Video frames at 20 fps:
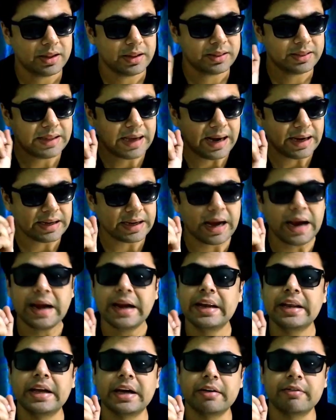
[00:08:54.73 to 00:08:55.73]
That
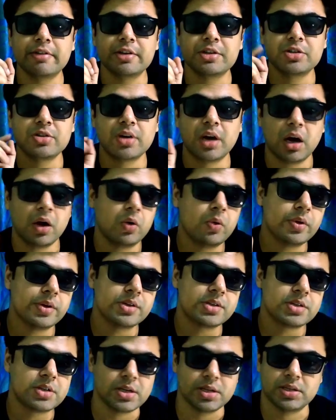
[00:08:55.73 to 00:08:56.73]
idea which Rahu
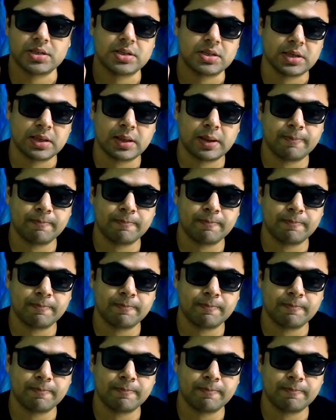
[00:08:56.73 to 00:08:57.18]
instills